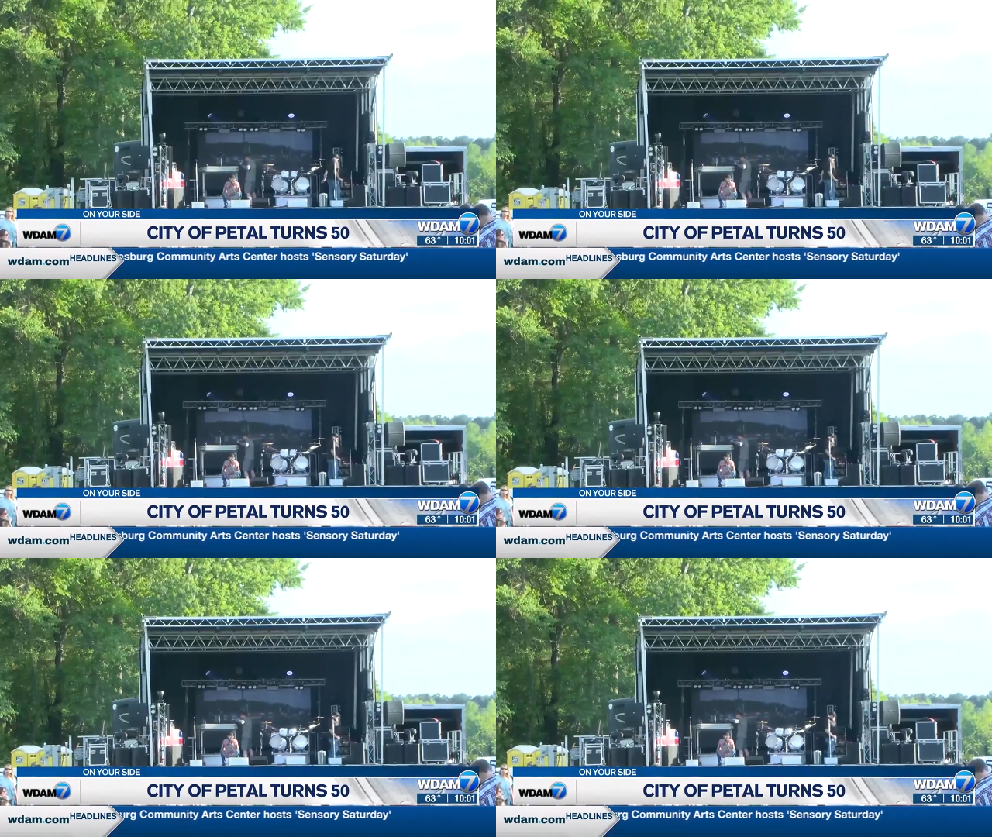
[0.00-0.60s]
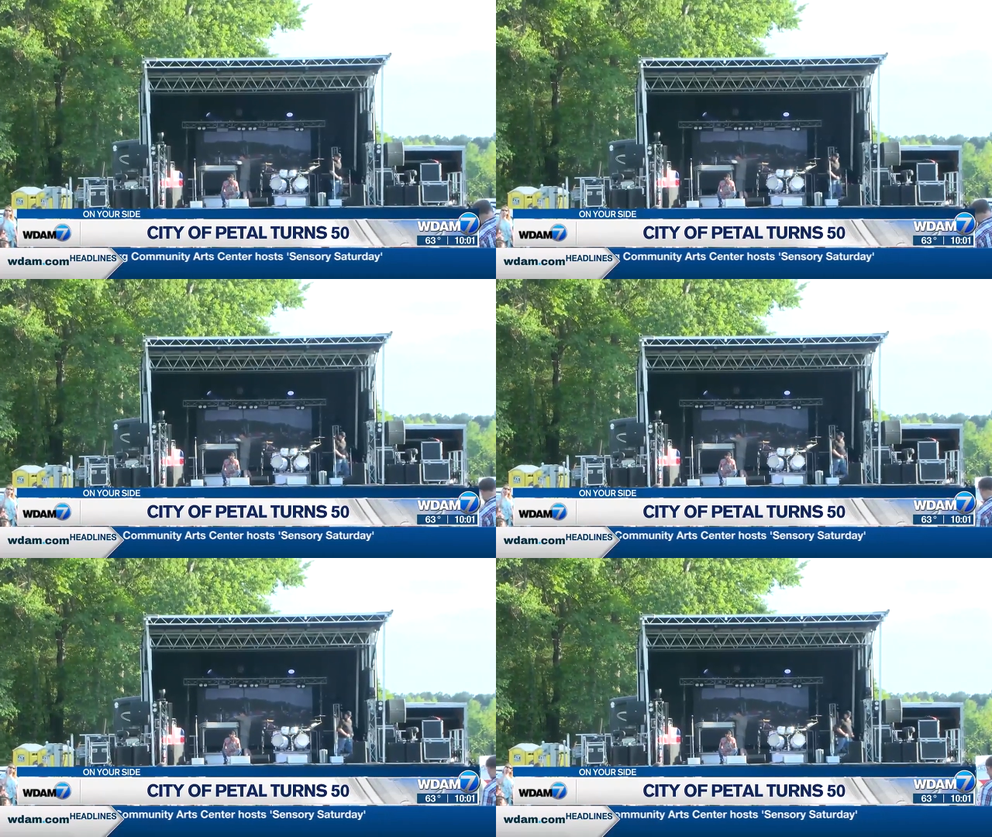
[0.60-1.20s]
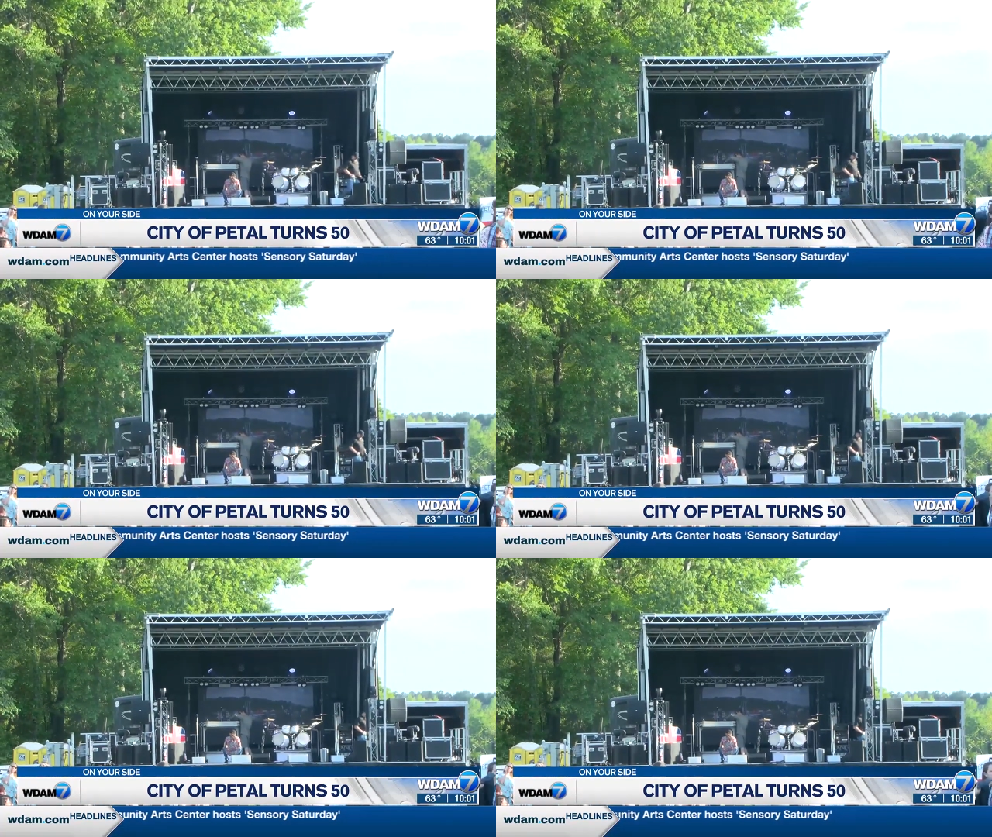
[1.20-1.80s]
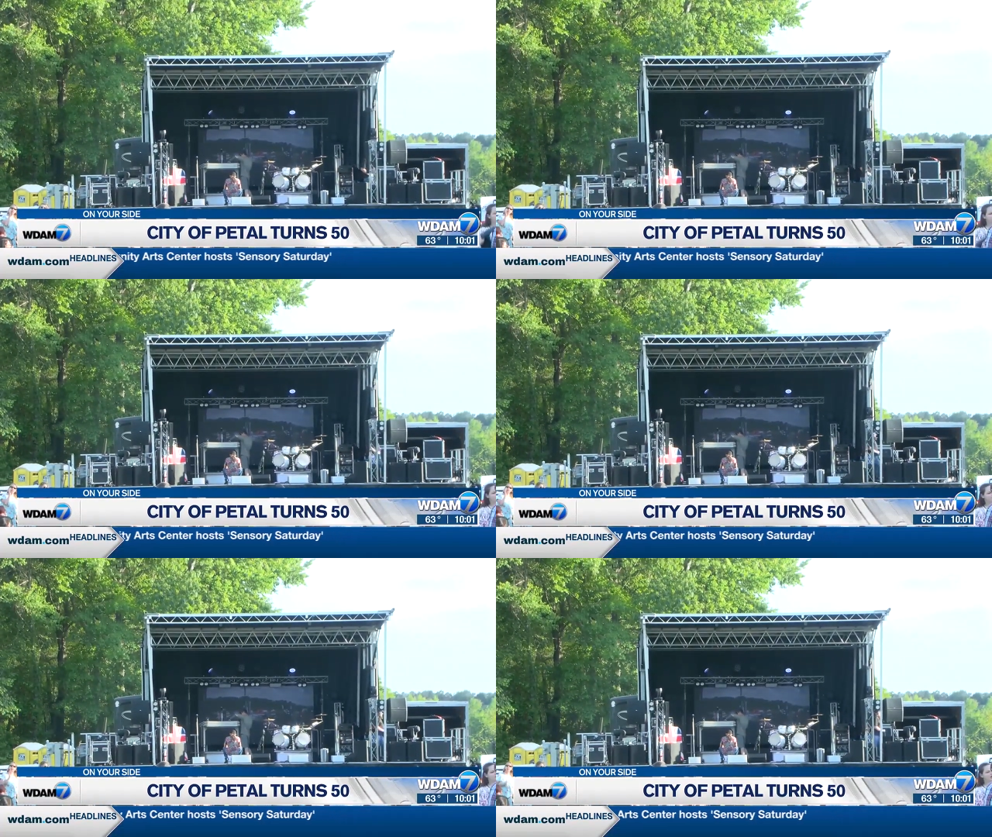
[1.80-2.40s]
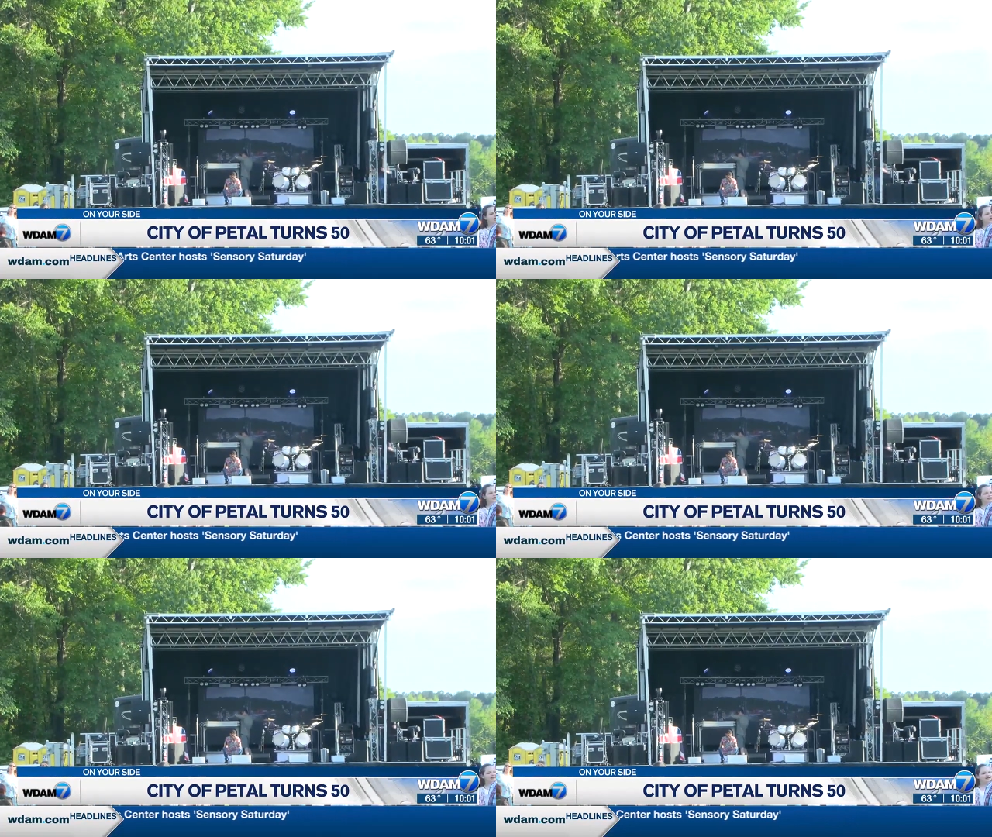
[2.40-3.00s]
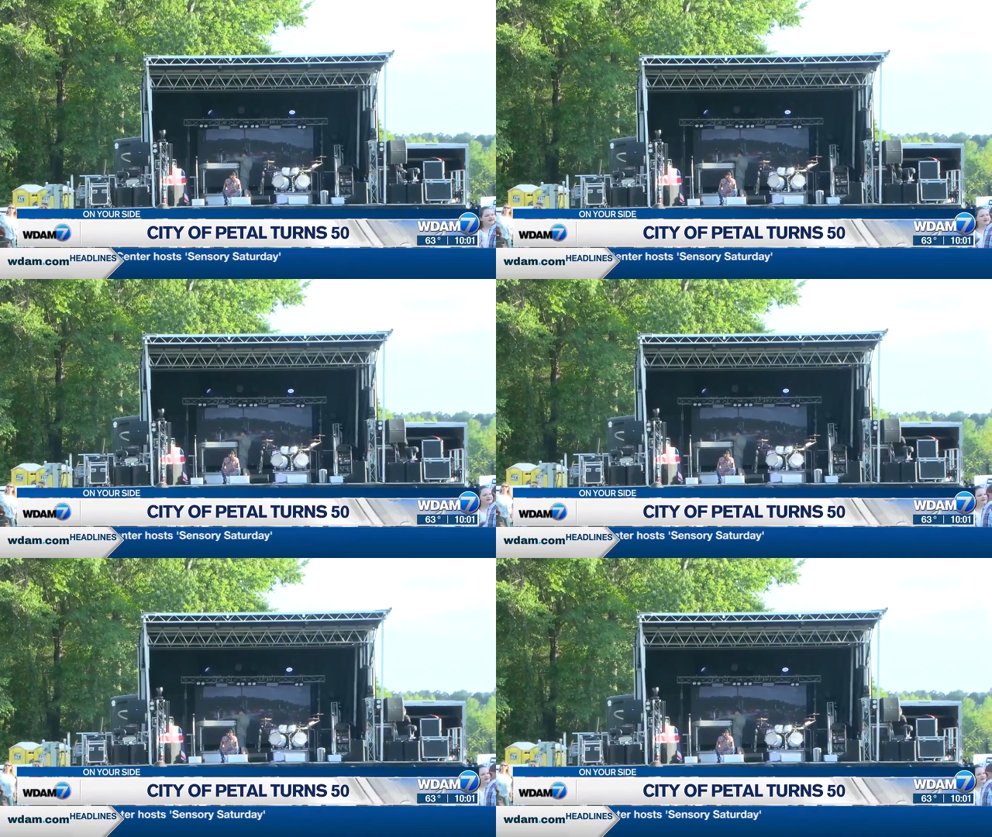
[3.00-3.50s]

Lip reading: [unreadable: no face in view]